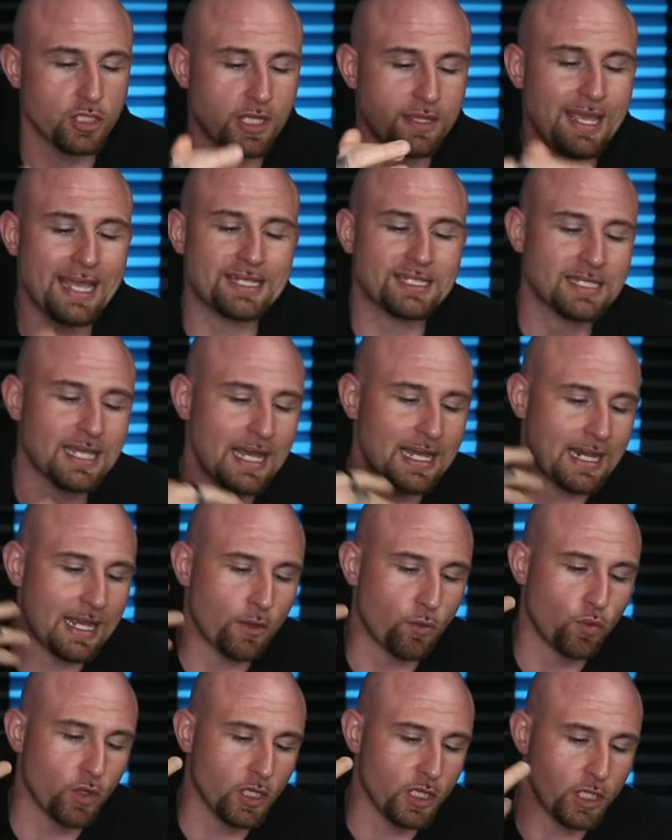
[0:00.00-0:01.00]
And that's not a
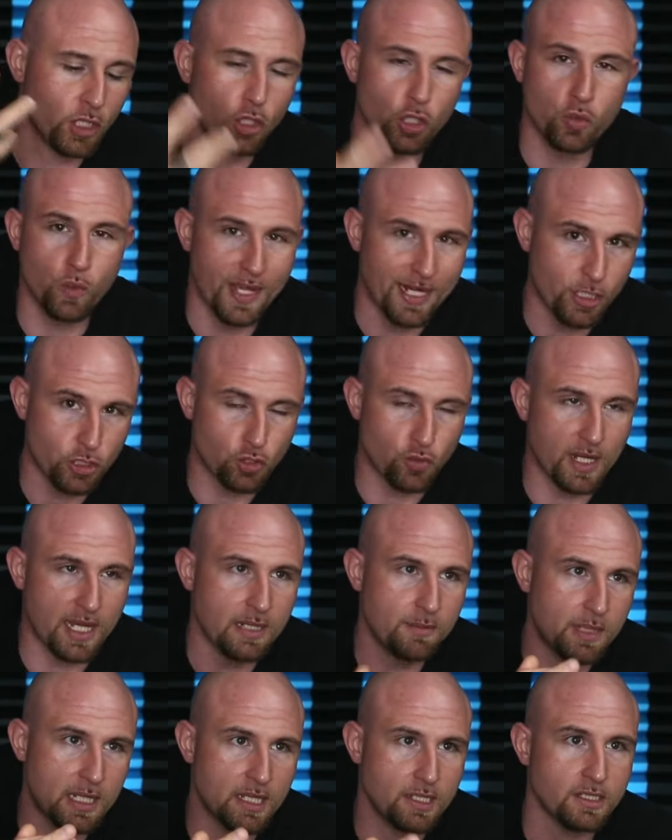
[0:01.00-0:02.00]
really good way to
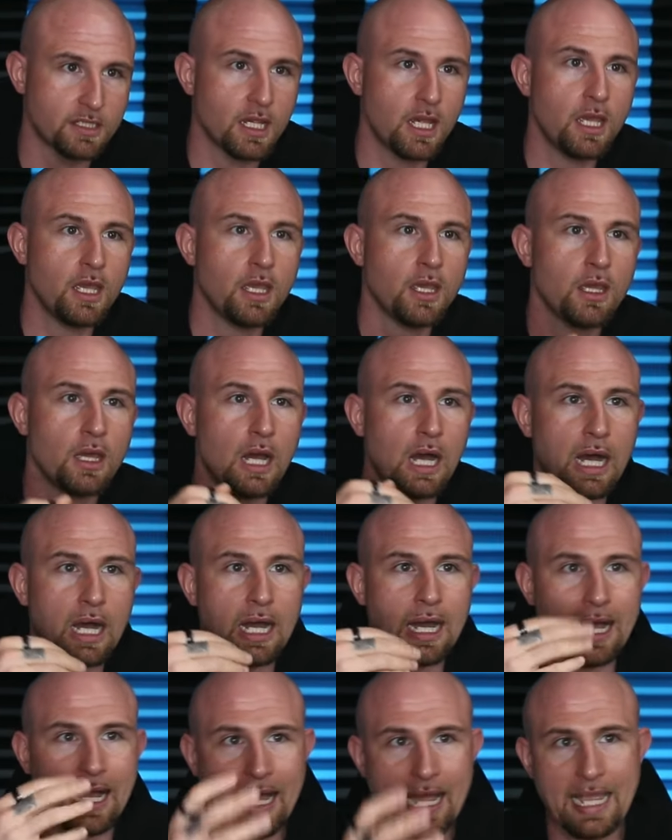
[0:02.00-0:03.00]
trade, because
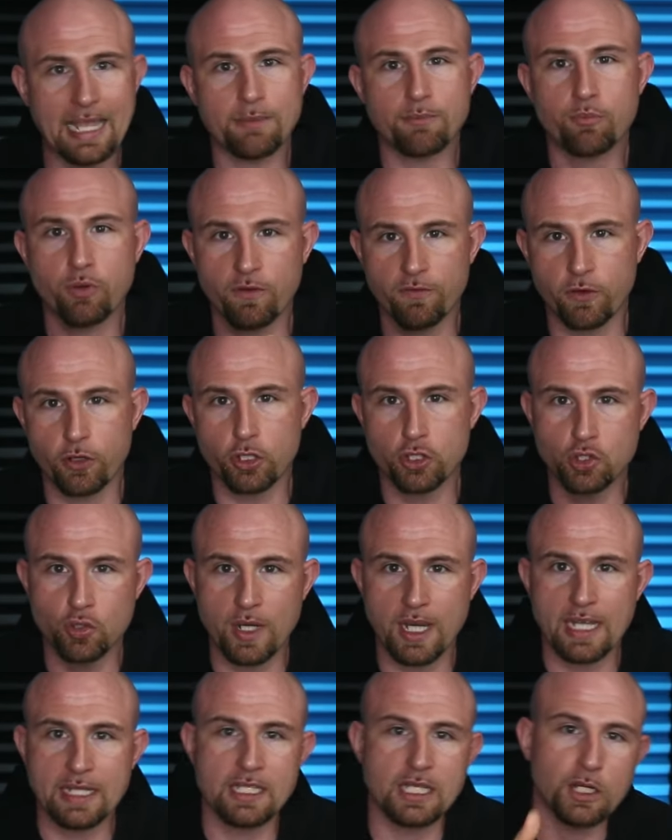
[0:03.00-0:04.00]
I prefer to
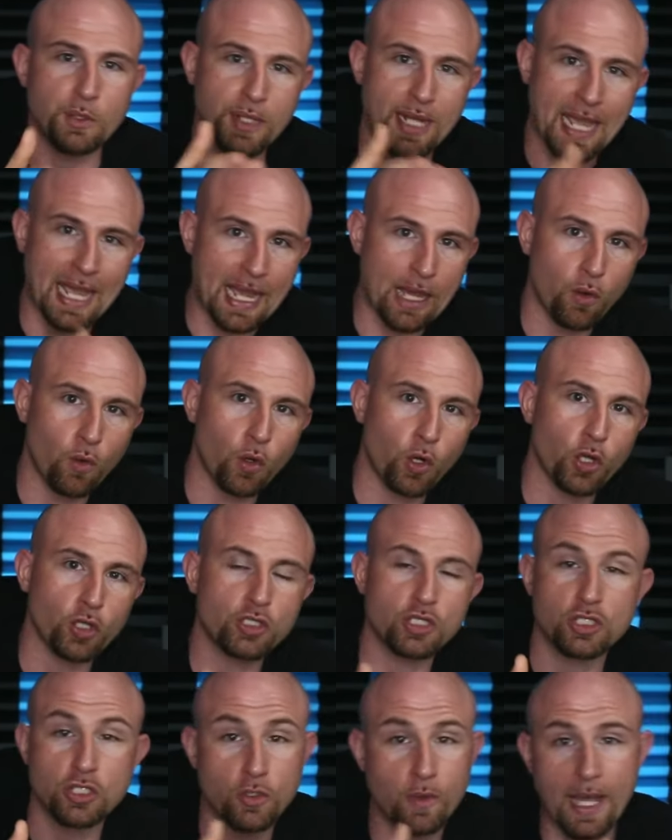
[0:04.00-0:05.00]
trade, you know, an hour
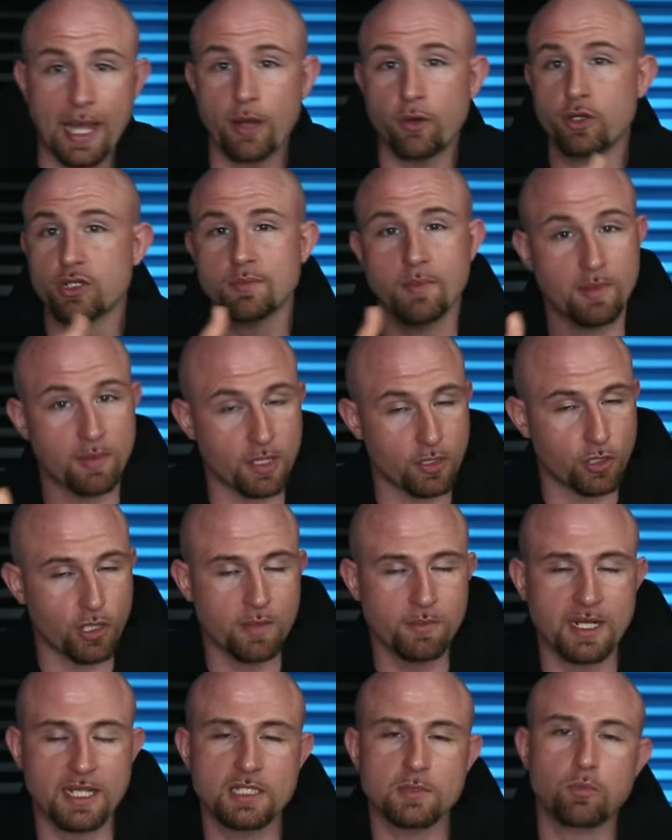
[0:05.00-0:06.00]
to 2 hours, maybe 30
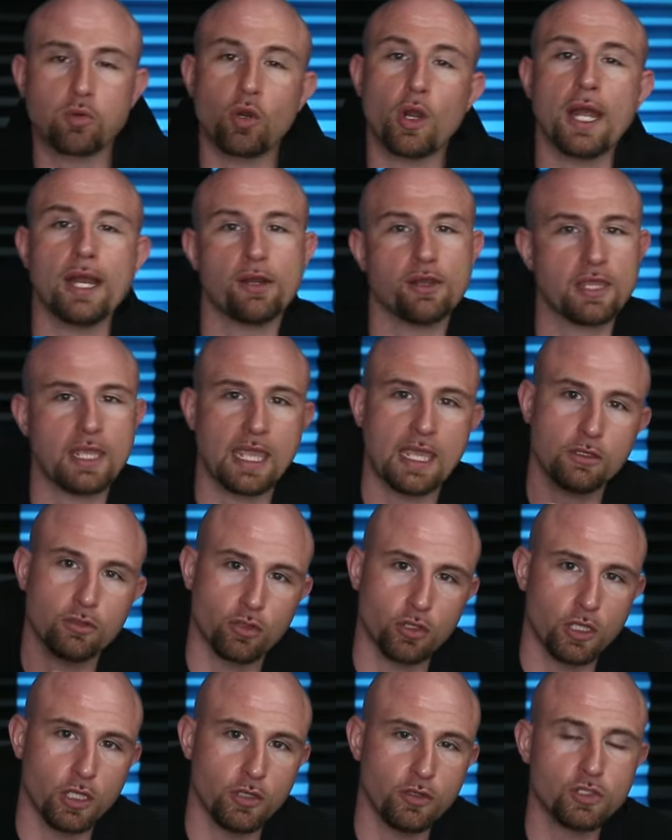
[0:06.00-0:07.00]
minutes prior to the candle
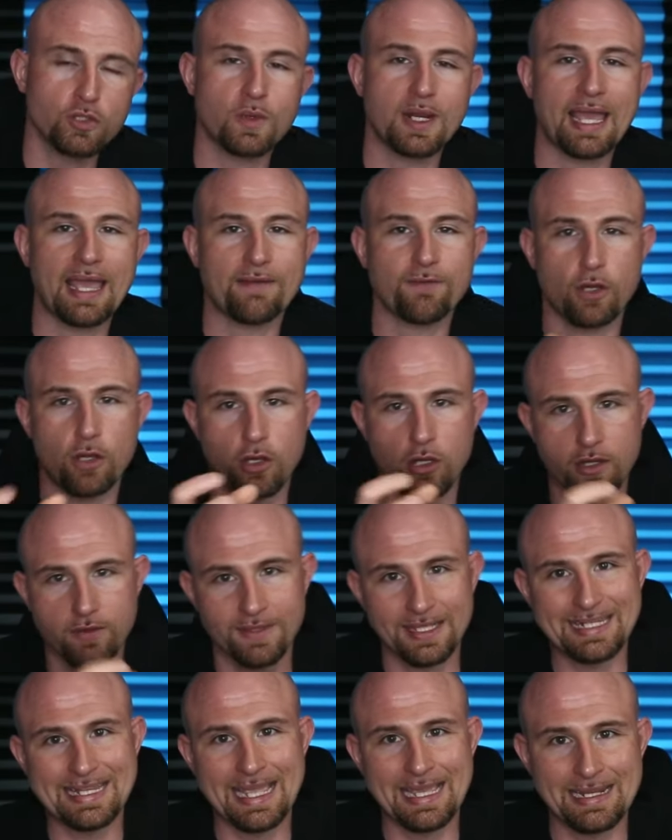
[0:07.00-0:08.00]
close, when I have all of
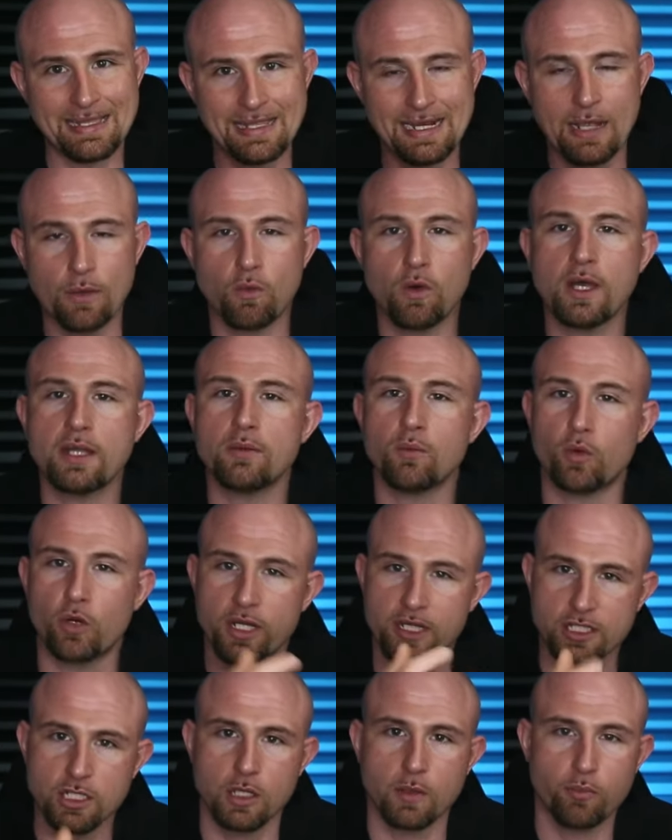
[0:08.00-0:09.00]
the data that I want and where
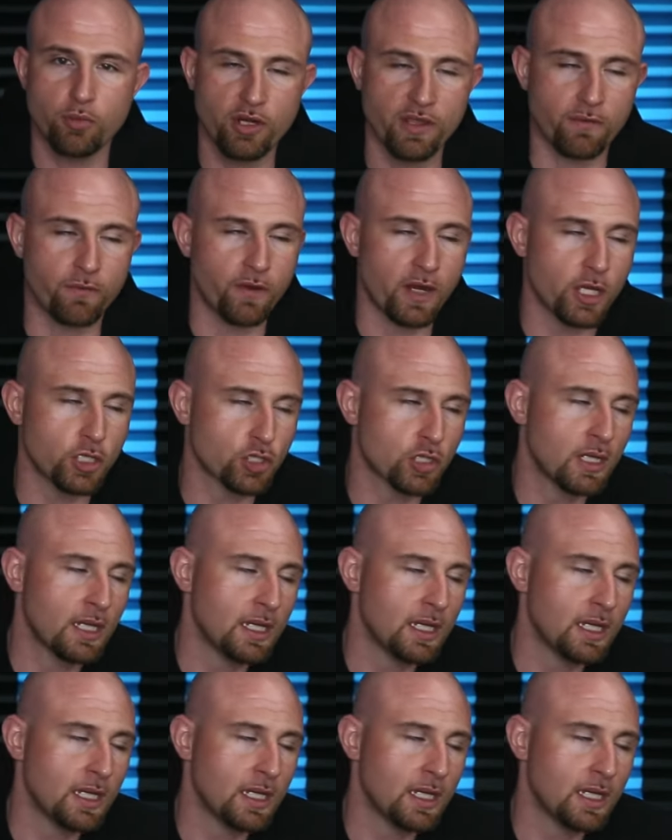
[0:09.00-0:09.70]
it's all pretty fresh.